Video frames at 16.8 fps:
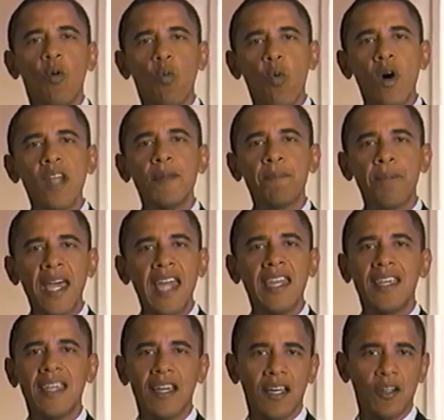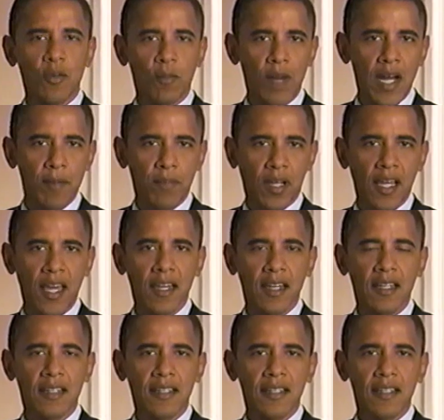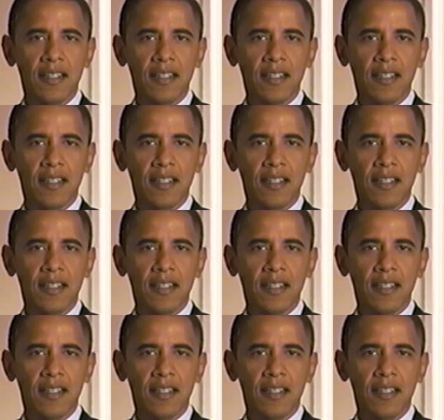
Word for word: one penny under my plan.